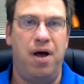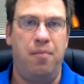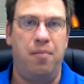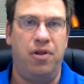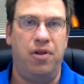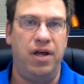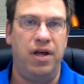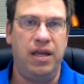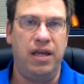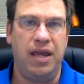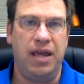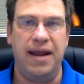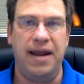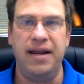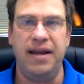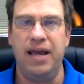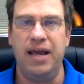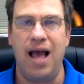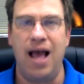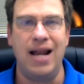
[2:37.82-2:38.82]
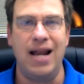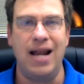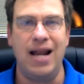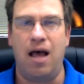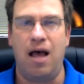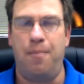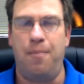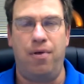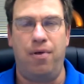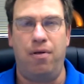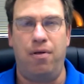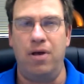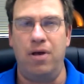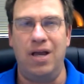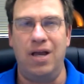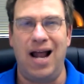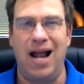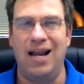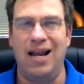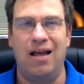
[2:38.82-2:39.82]
public, and he got
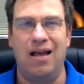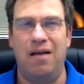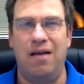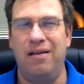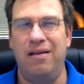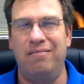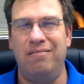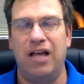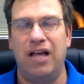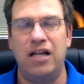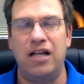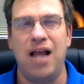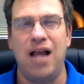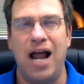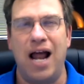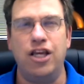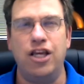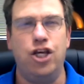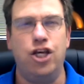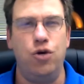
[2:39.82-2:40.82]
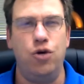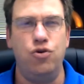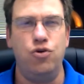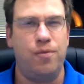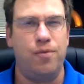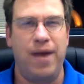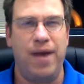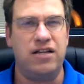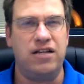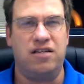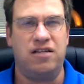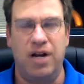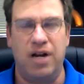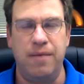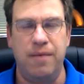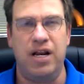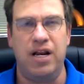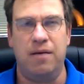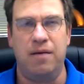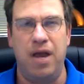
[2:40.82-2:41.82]
not huge amounts of
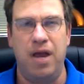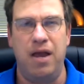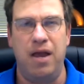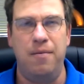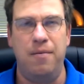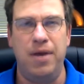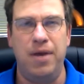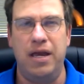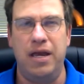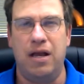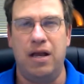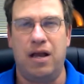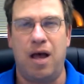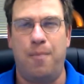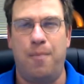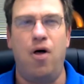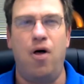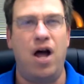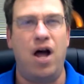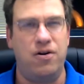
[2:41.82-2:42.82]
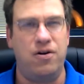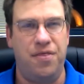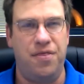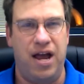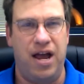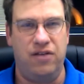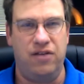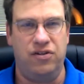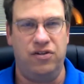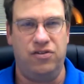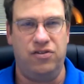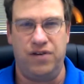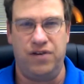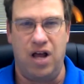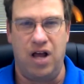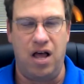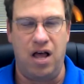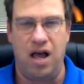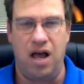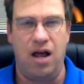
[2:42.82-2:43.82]
money, but maybe a couple
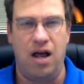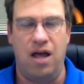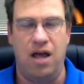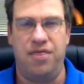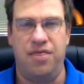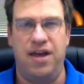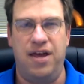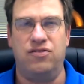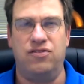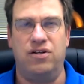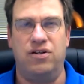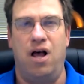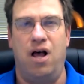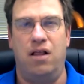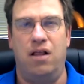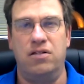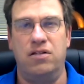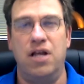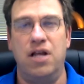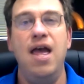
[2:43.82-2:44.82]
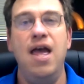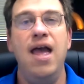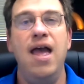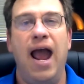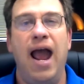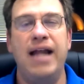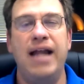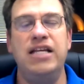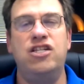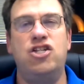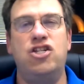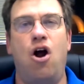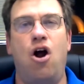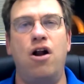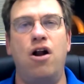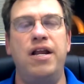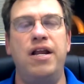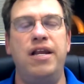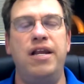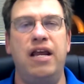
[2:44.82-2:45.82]
$100,000. And he
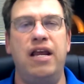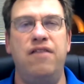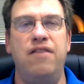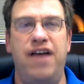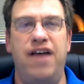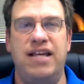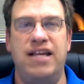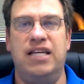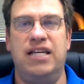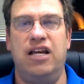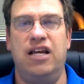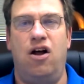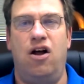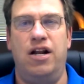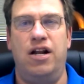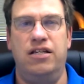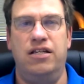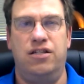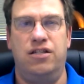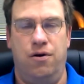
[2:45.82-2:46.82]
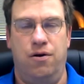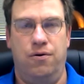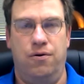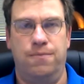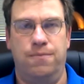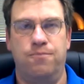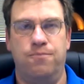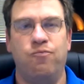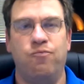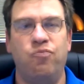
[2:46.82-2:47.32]
started investing on his own.